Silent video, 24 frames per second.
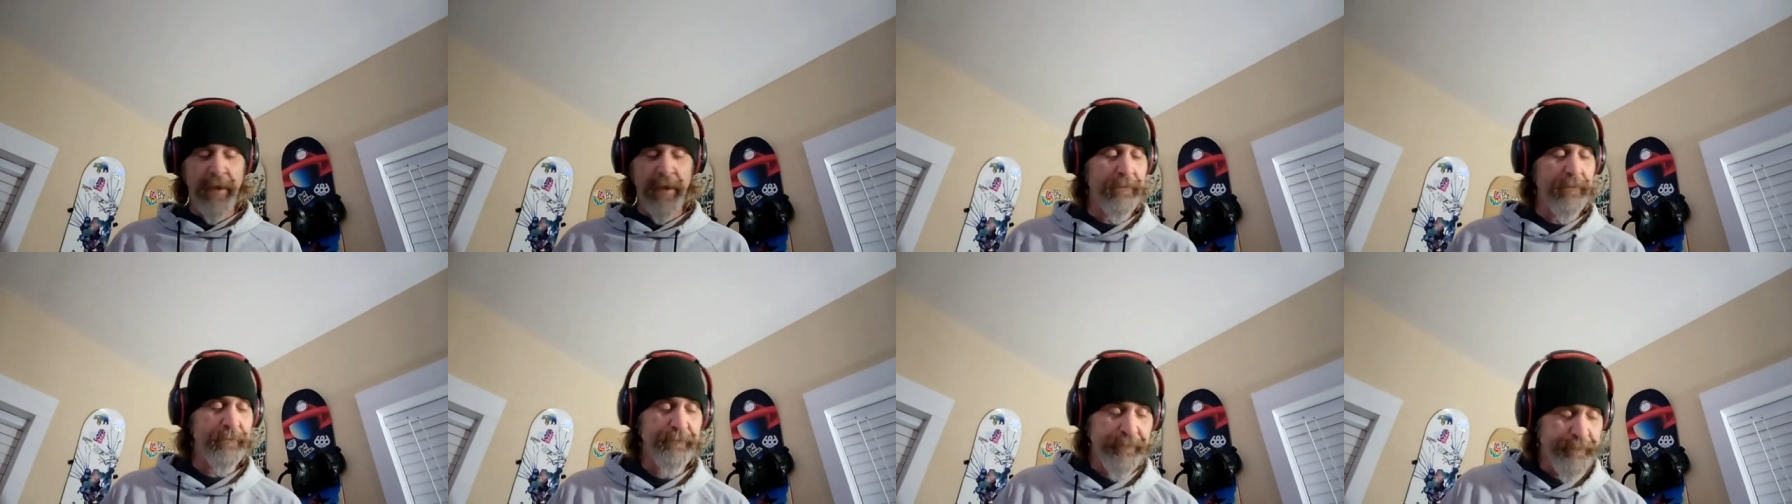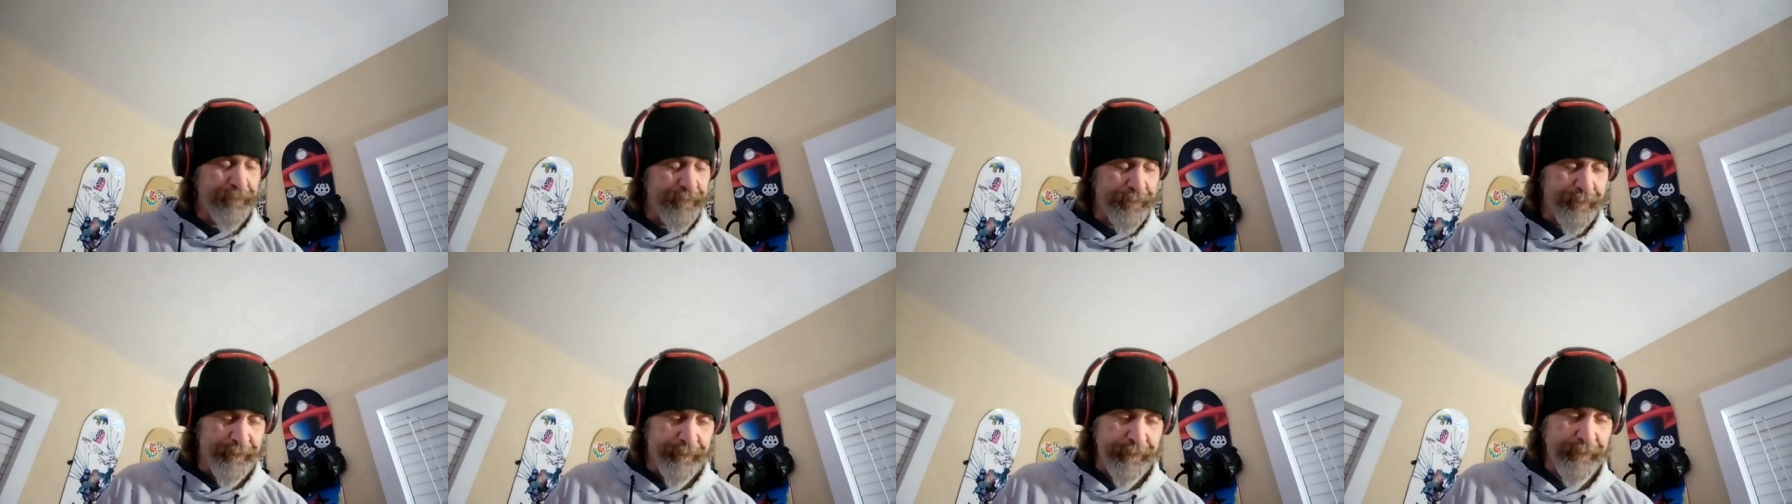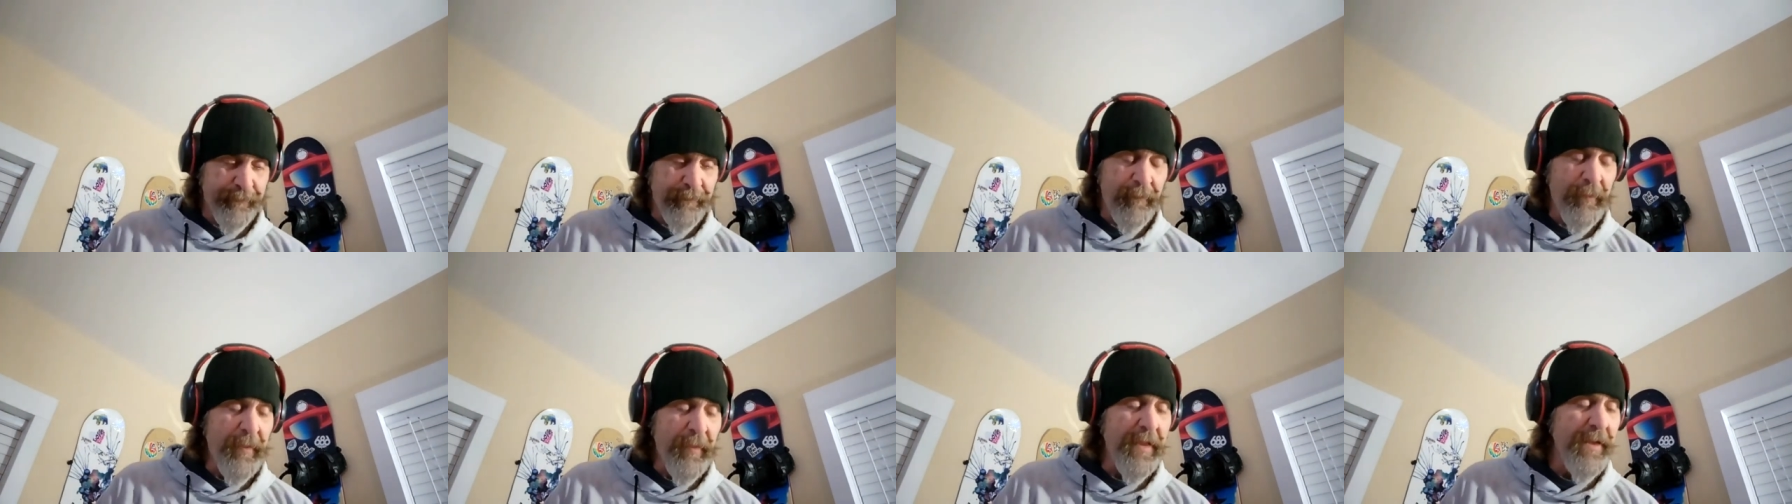But
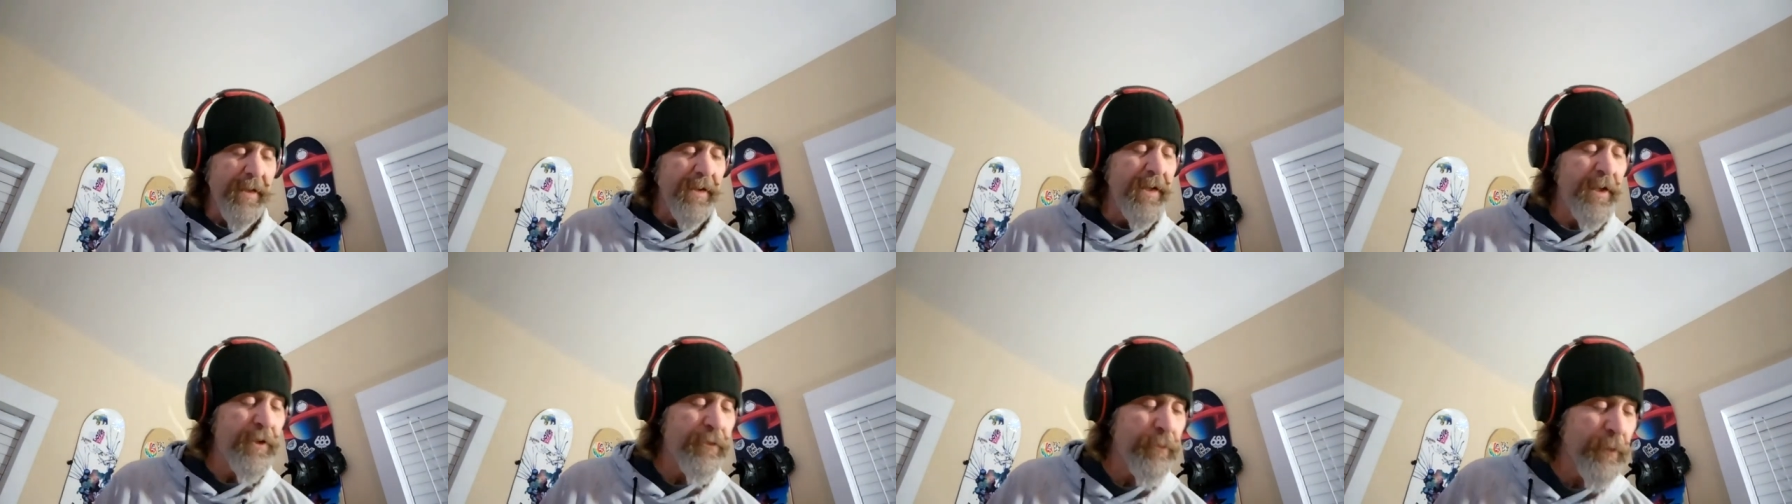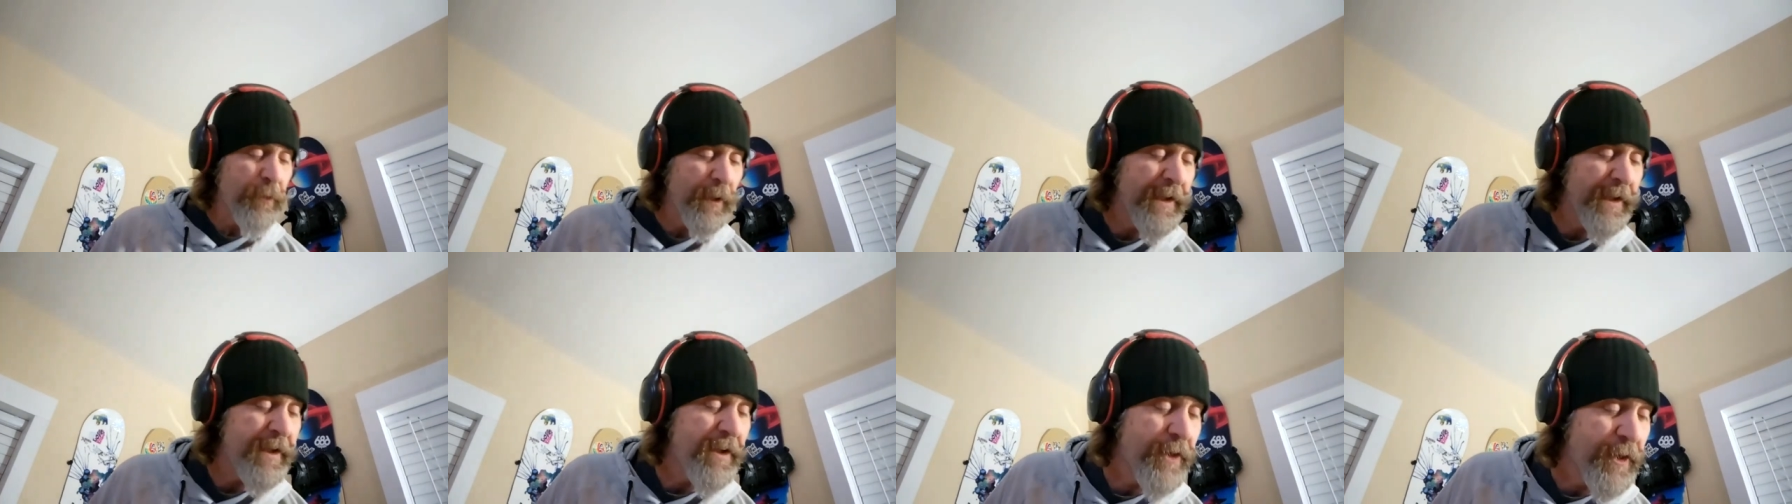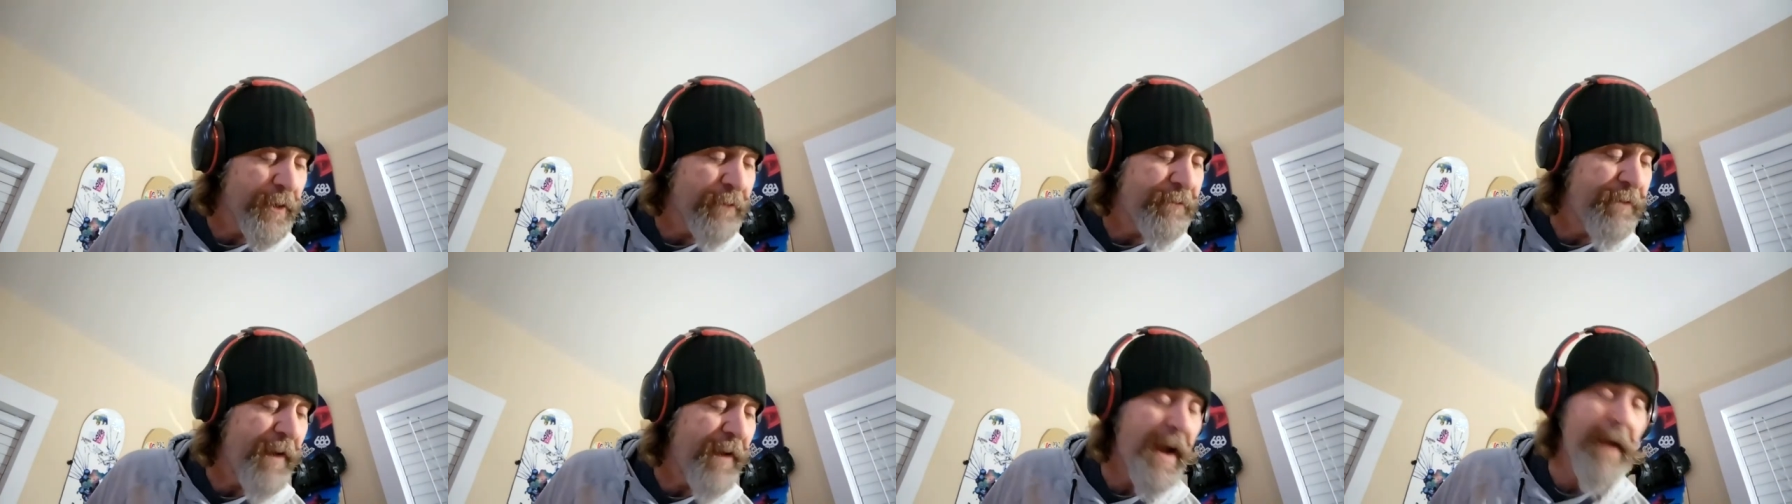it's really a
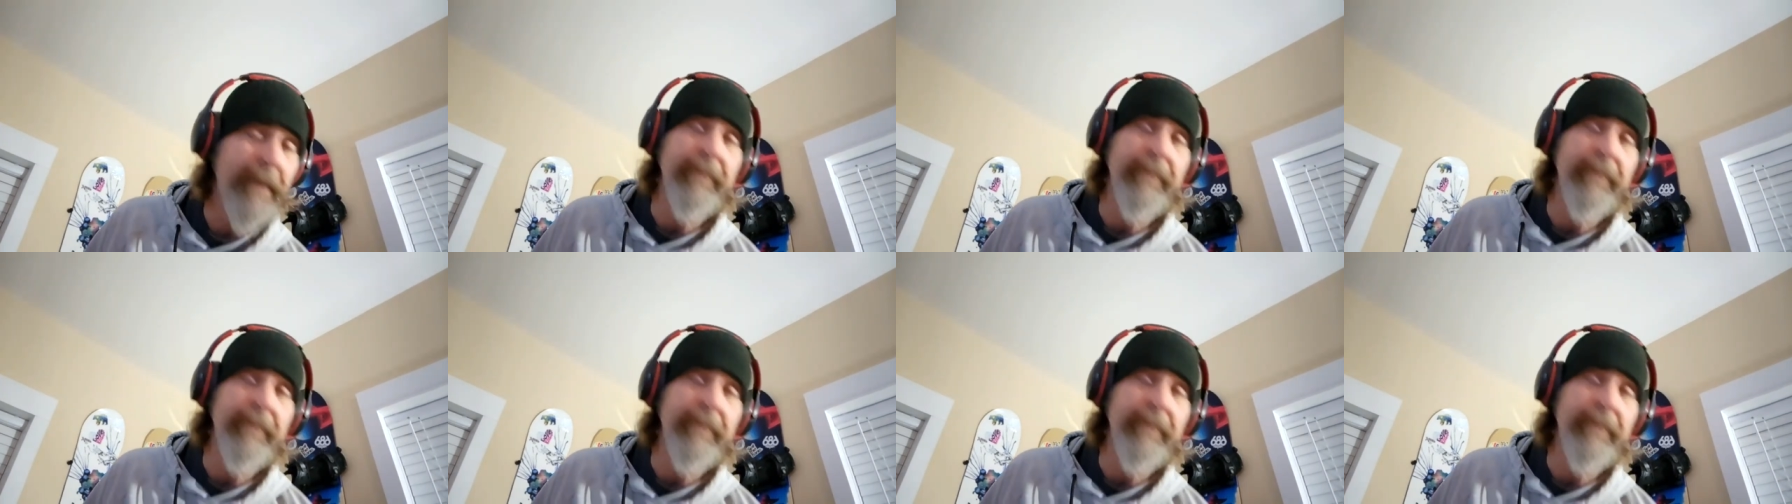good